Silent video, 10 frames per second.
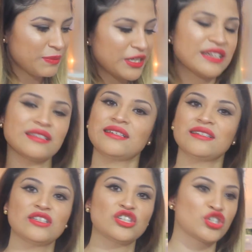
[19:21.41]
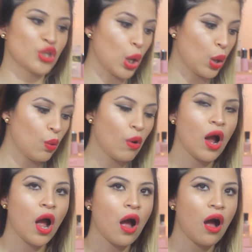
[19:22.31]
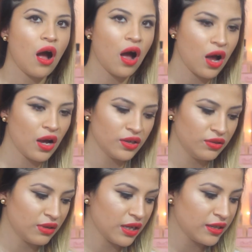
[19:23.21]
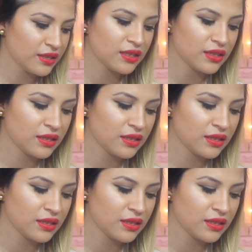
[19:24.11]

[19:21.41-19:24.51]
because it is so hot, you guys.